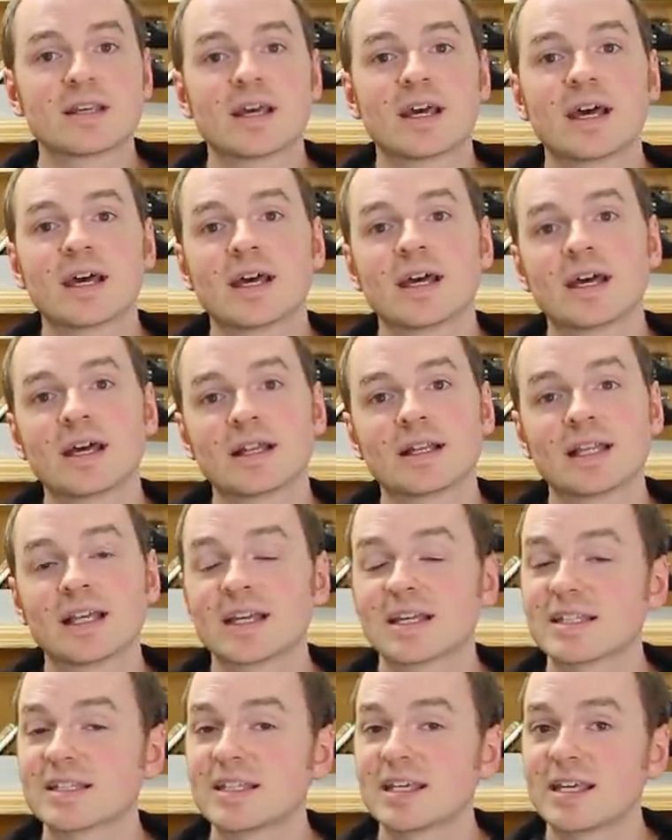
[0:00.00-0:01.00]
Uh,
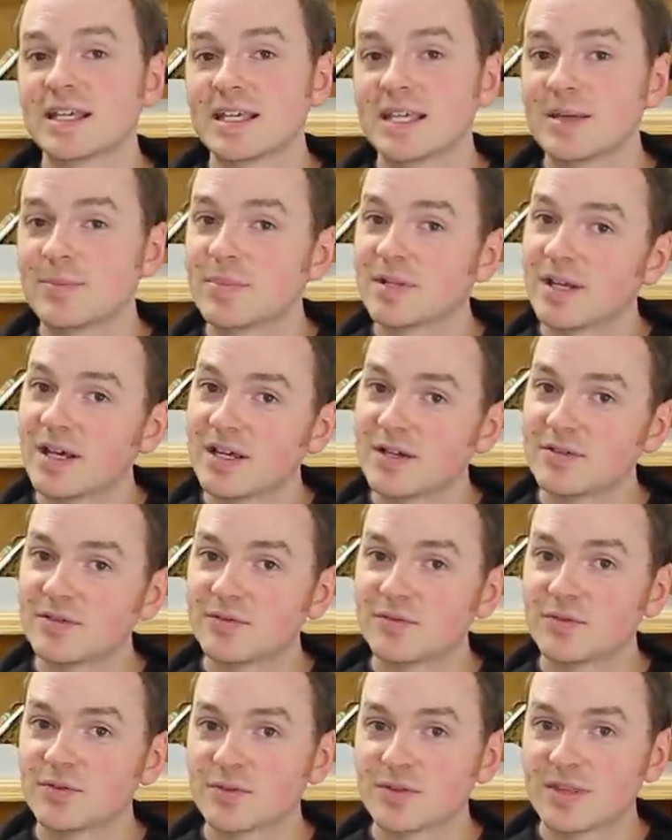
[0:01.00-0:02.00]
like I say, keep an eye out
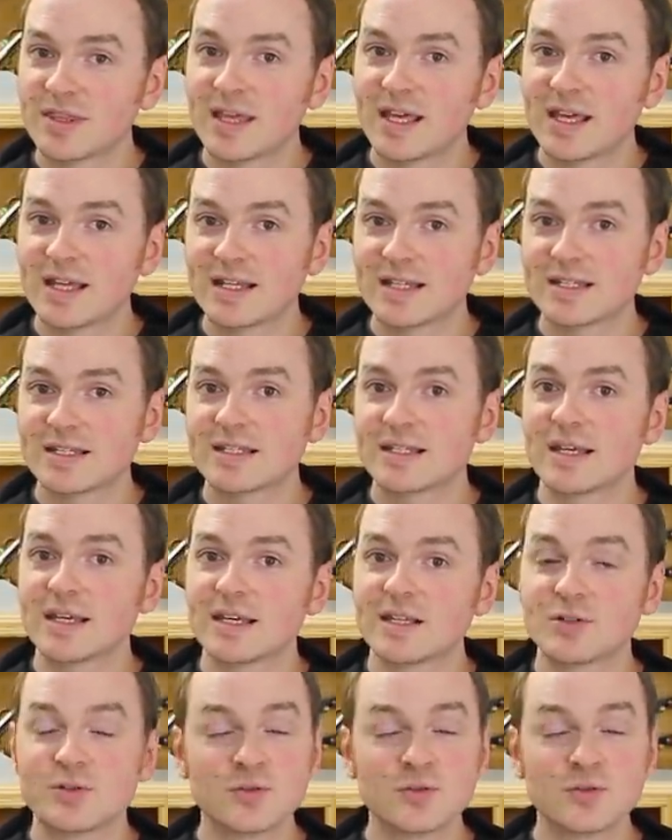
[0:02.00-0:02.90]
for that uh,